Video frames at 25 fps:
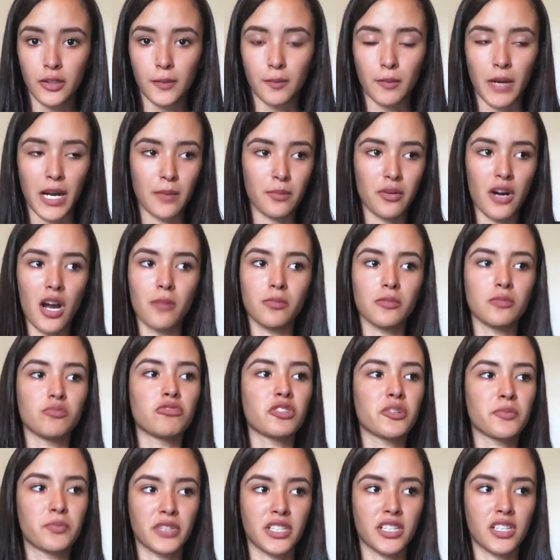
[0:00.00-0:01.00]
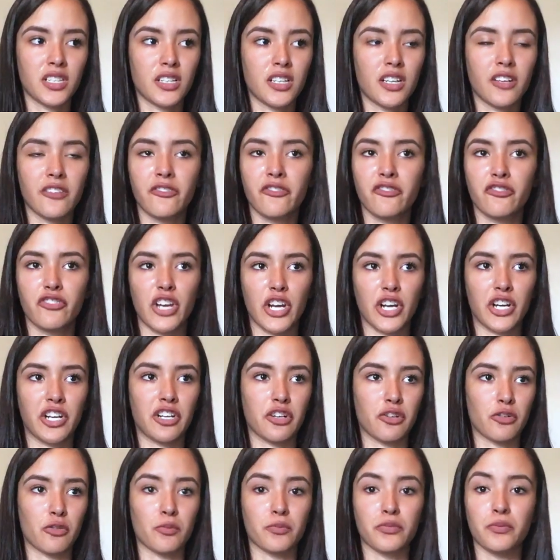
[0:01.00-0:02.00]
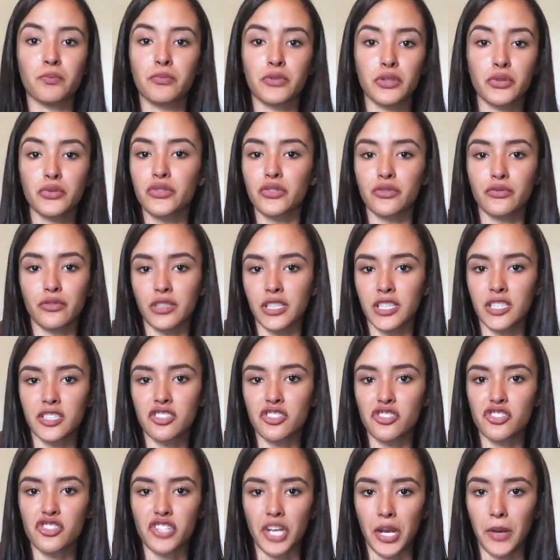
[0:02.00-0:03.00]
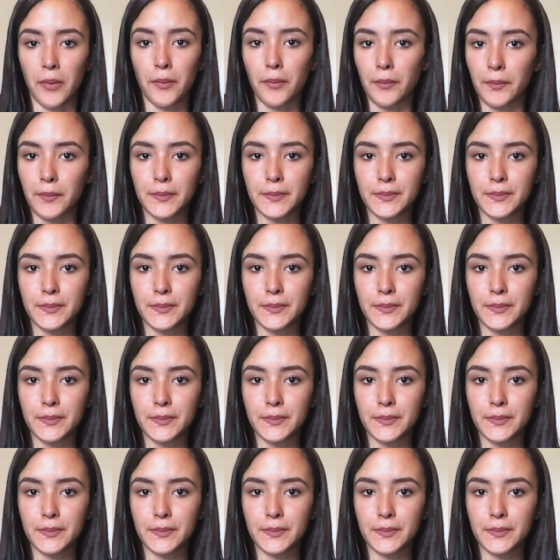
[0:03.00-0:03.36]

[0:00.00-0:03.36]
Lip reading: My problem would be if they're in an abusive relationship,